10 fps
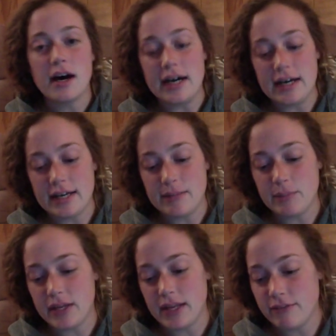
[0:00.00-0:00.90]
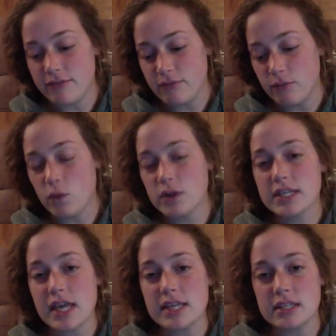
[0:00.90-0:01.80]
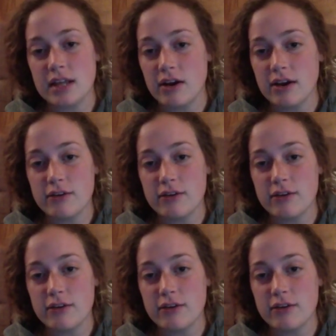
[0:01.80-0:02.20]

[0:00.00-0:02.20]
but if, worst case scenario,